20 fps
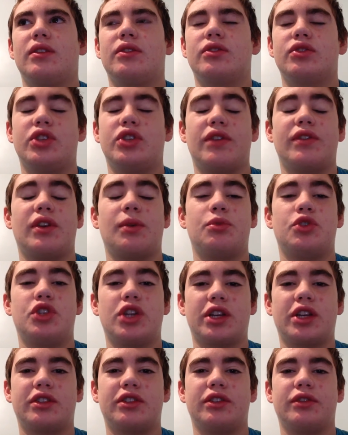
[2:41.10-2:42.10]
So you have an
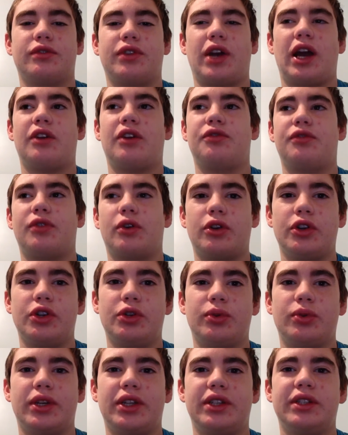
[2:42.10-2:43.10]
objective, how far
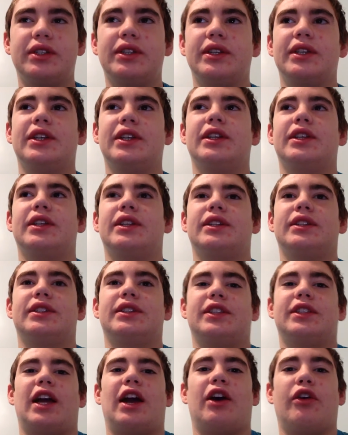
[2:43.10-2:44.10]
you went,
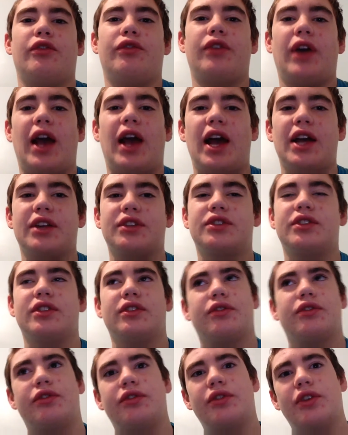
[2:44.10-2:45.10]
how fast,
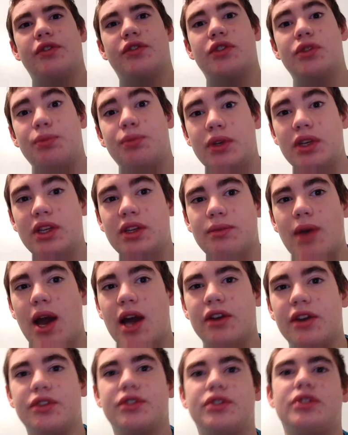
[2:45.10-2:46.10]
if speed
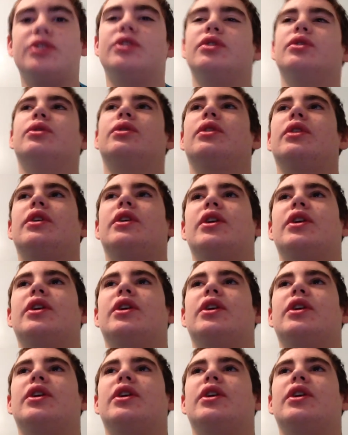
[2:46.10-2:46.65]
matters to you.